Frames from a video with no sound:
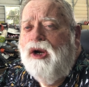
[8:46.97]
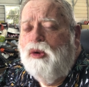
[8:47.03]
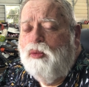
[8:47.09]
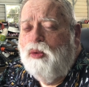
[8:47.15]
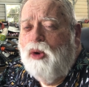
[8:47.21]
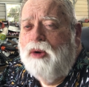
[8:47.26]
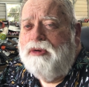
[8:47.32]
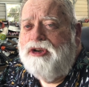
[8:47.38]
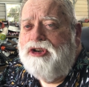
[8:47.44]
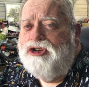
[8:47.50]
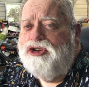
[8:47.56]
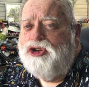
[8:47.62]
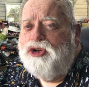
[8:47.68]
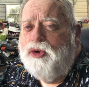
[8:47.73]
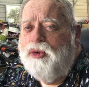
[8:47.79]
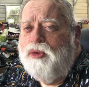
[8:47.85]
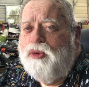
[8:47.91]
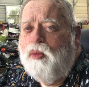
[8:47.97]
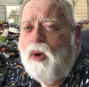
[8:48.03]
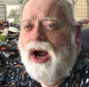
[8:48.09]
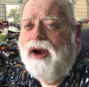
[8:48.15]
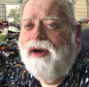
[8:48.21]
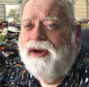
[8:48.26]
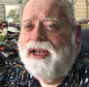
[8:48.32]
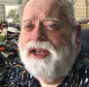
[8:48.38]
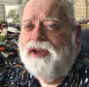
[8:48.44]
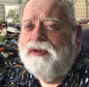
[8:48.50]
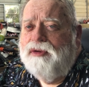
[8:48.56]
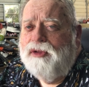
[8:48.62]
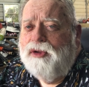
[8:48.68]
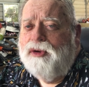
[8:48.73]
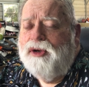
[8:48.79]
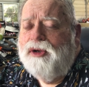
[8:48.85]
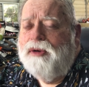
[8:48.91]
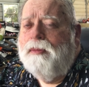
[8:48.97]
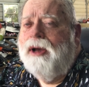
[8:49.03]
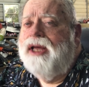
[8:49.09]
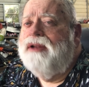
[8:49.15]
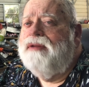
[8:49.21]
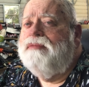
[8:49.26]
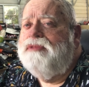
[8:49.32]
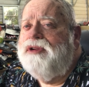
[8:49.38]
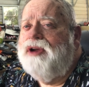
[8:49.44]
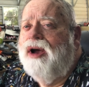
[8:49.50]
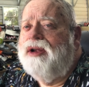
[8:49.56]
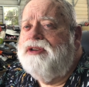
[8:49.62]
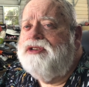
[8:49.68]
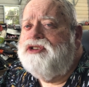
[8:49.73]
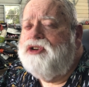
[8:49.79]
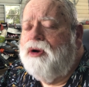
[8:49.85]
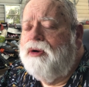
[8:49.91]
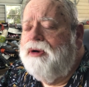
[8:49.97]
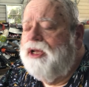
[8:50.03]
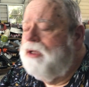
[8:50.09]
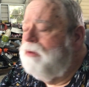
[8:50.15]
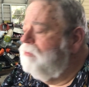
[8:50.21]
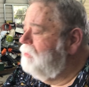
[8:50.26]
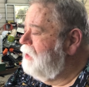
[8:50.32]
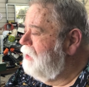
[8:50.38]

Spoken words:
rodent chewed wiring under the hood of my Dodge Journey.